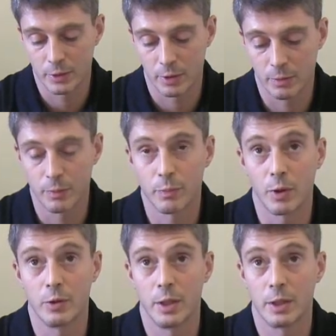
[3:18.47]
so
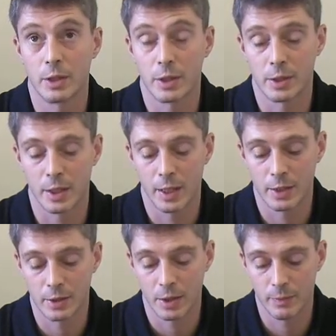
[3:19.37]
protein digesting
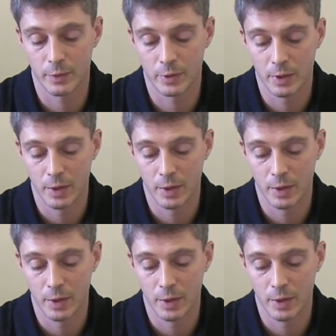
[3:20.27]
enzymes,